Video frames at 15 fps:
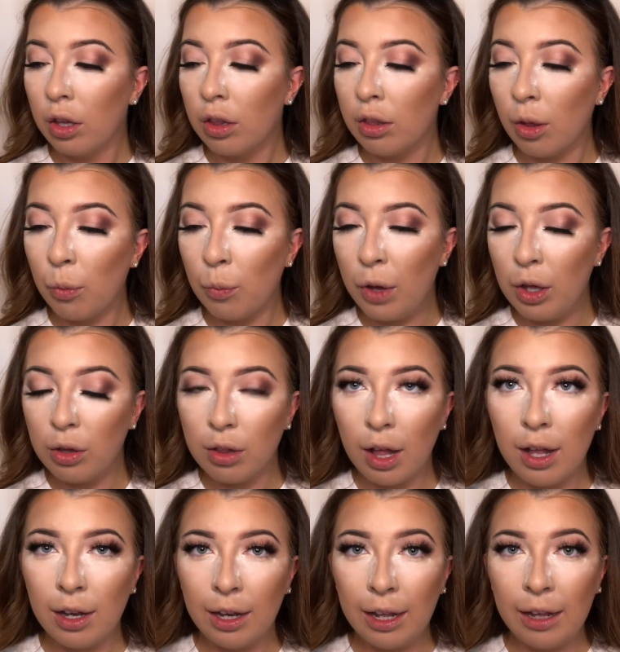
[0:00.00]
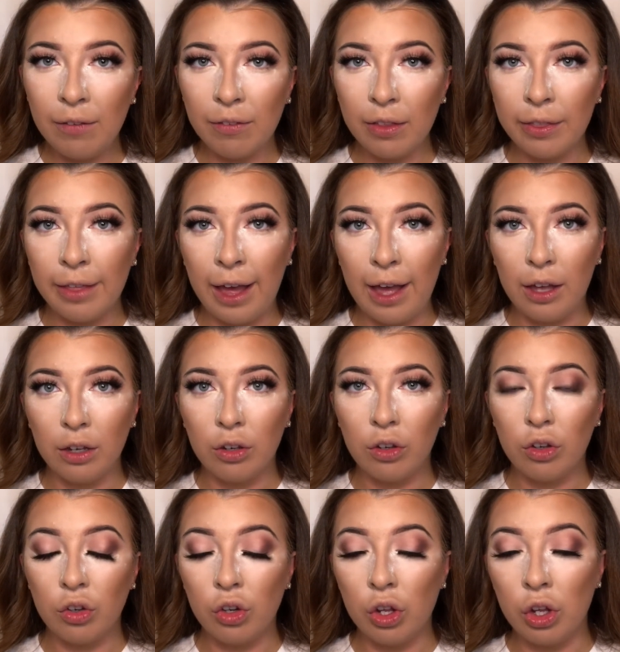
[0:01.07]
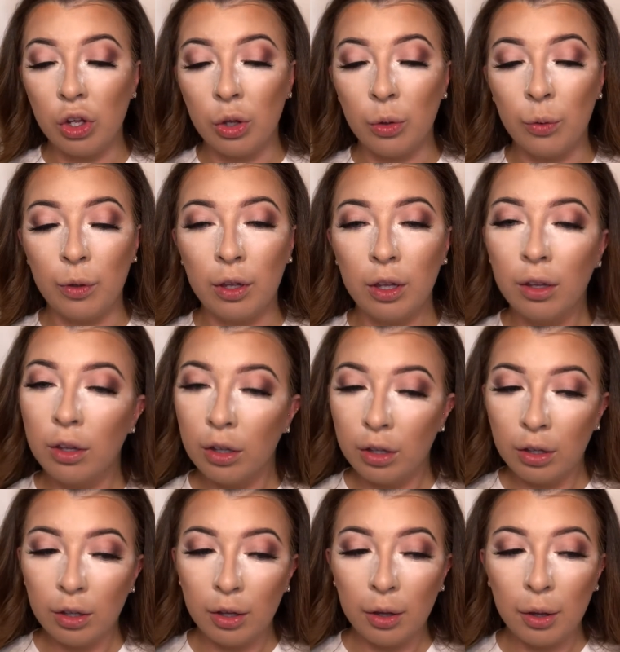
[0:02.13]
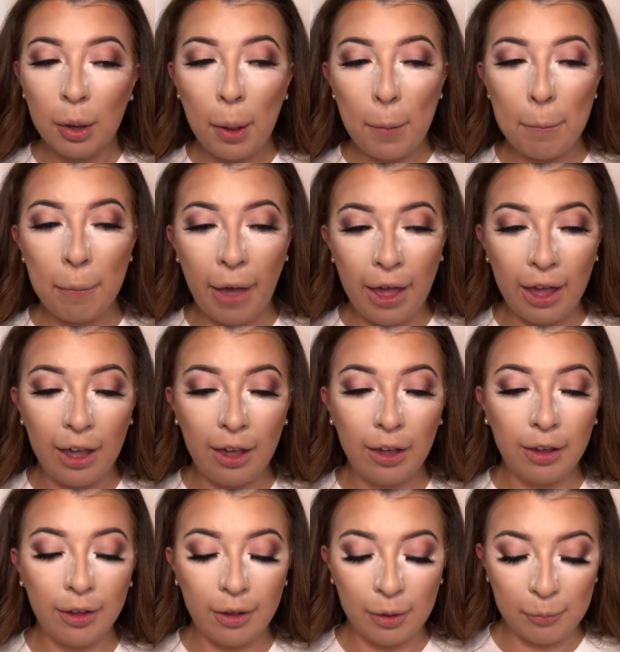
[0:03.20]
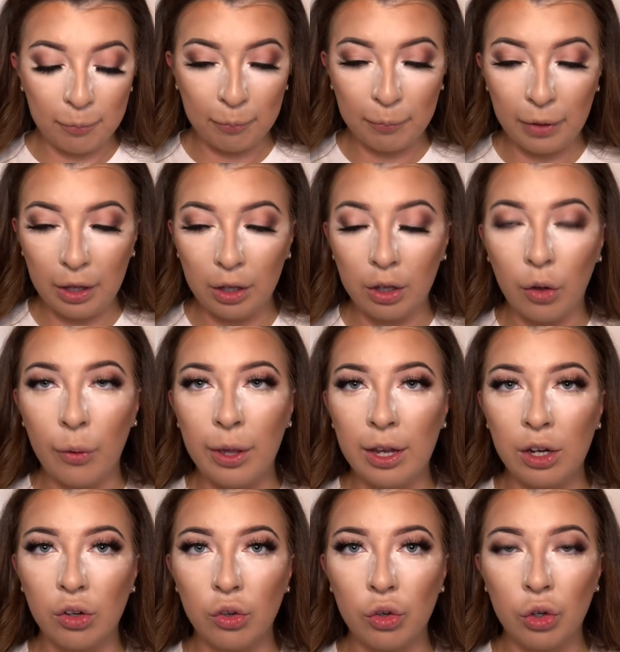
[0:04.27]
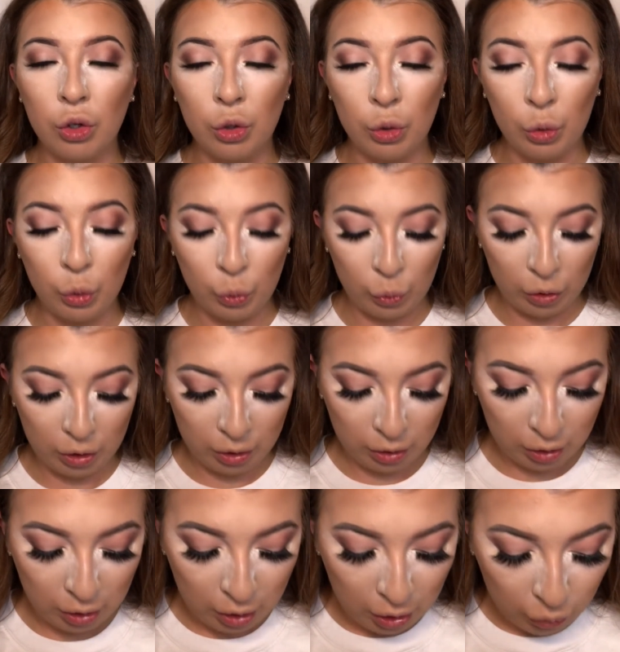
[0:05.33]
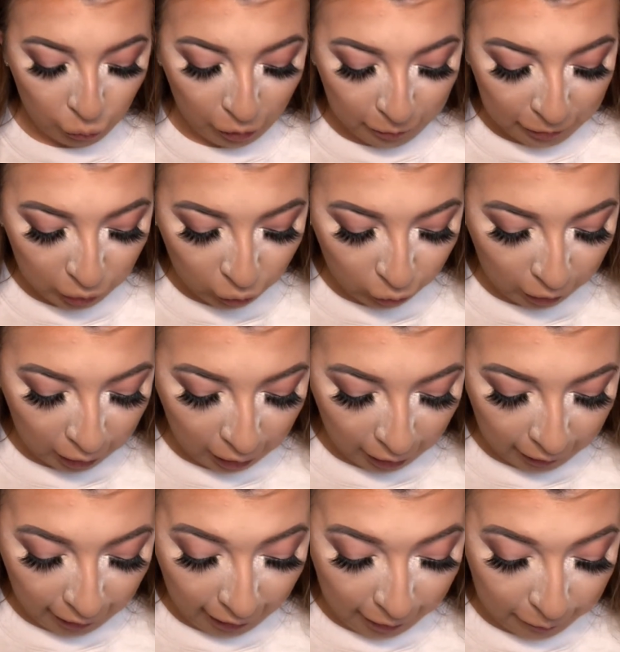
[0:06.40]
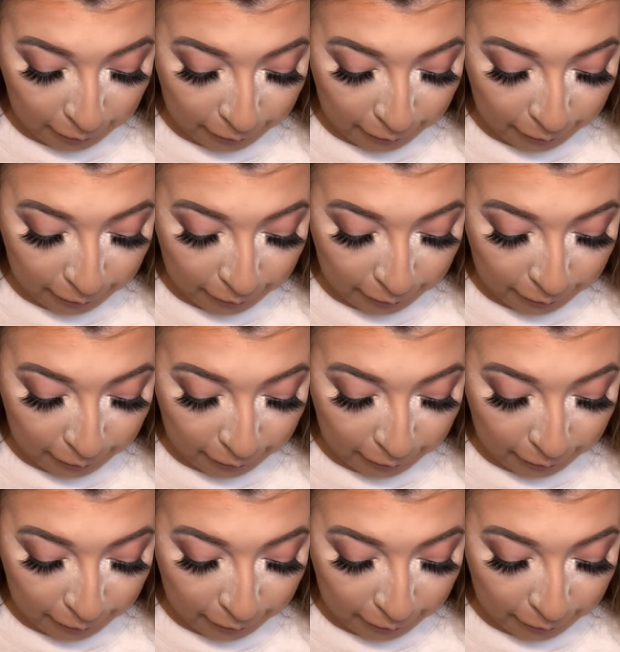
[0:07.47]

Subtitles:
So whilst I leave that to bake, I'm going to, why am I talking like that?